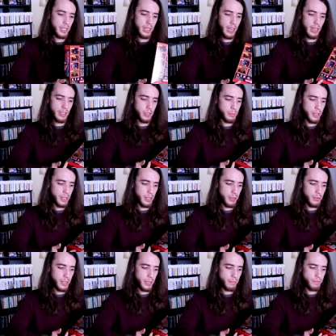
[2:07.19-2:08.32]
element
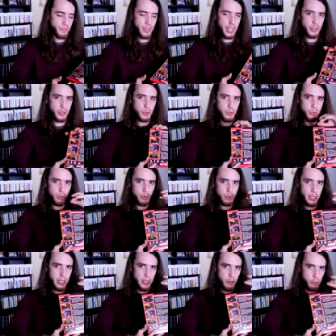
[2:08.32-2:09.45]
of it is
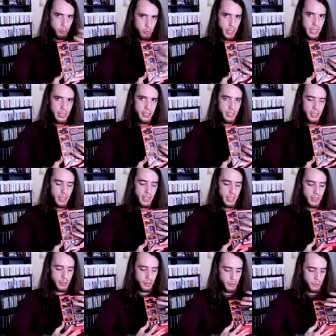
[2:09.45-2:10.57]
like written
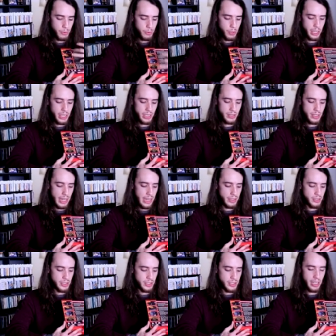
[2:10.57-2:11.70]
and phrased
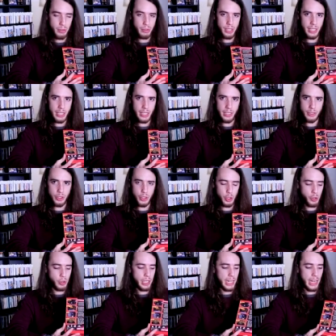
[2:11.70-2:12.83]
as to sound like it's
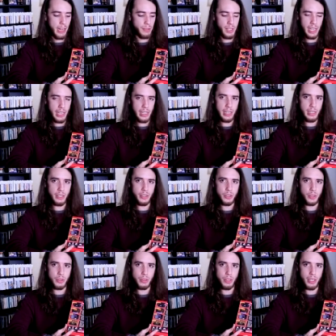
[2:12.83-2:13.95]
straight out of an
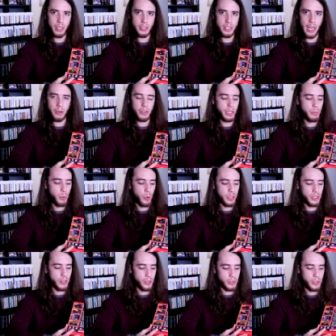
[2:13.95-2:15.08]
80s Saturday
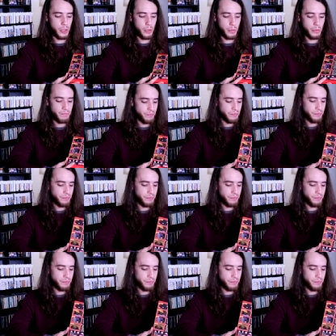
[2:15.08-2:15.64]
morning cartoon,